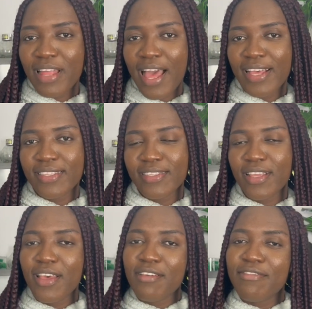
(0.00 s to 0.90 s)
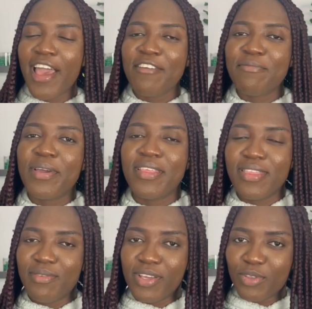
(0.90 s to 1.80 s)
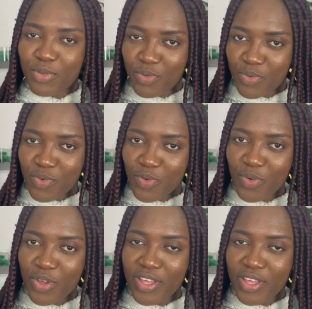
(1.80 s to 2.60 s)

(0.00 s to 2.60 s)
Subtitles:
plus 5.32.